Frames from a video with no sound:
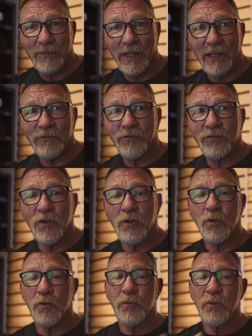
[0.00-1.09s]
And
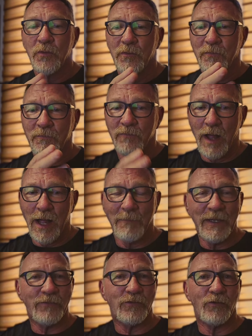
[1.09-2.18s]
so
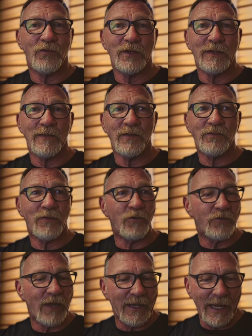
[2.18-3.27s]
hobbyists are seeing this and they're
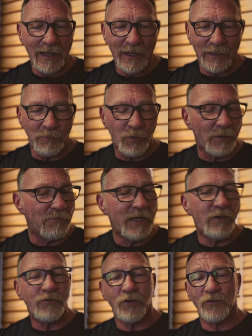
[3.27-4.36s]
saying, hey, I can print
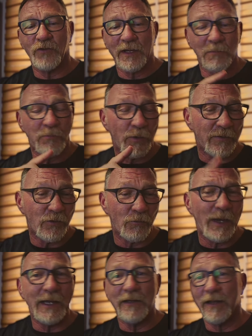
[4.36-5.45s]
miniatures, I can print
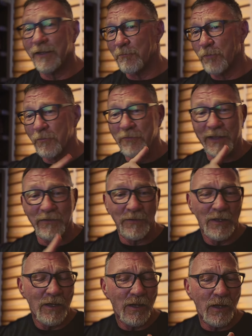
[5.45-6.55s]
terrain, I can print
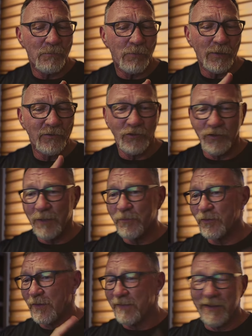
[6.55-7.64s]

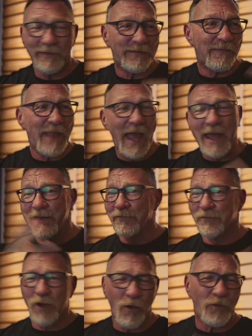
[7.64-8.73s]
ships and this and that,
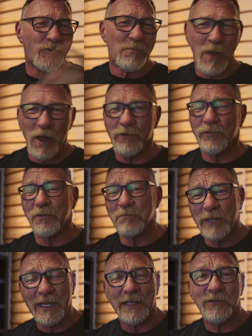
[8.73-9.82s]
and cars and models and
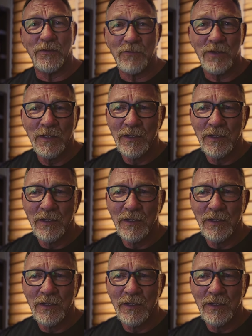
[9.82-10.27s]
planes and